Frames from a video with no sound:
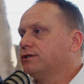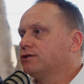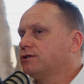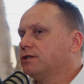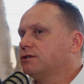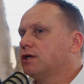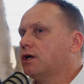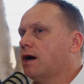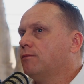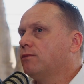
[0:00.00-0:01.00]
Very interesting.
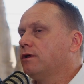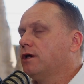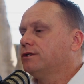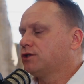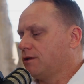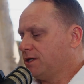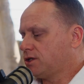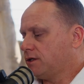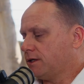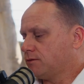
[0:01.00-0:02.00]
So so you
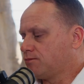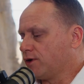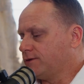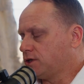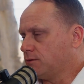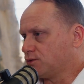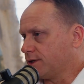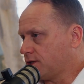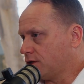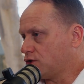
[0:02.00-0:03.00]
mentioned that previously was
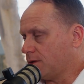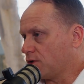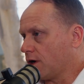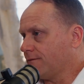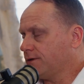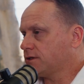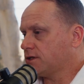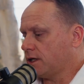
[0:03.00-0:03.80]
residential demographics